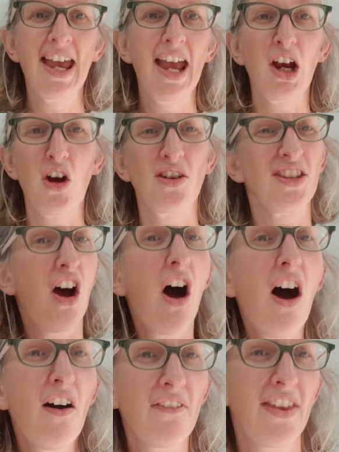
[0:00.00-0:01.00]
Cost
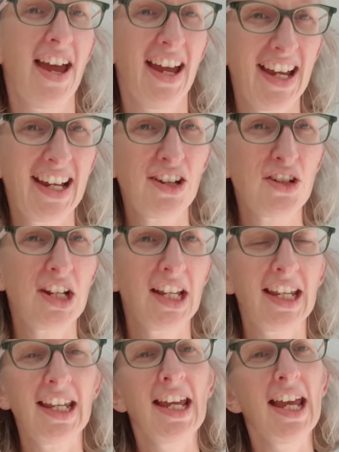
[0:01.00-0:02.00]
half that,
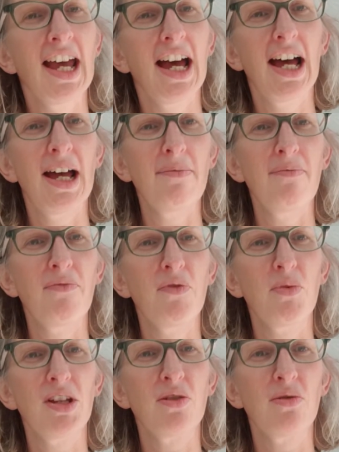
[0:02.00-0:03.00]
actually.
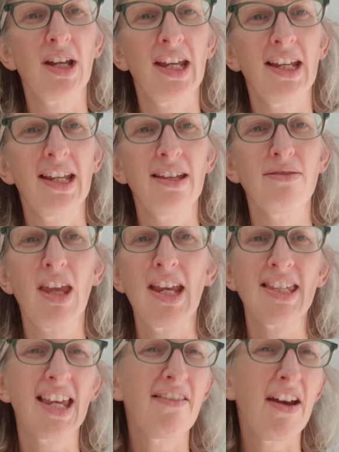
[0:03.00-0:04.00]
We're talking
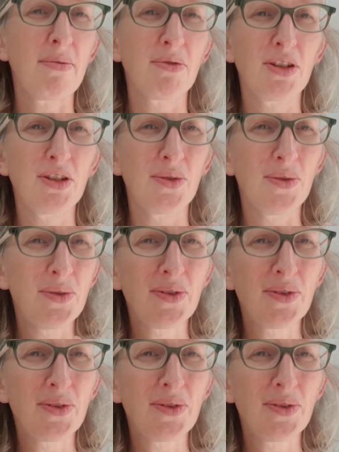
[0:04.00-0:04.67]
things that are able to do all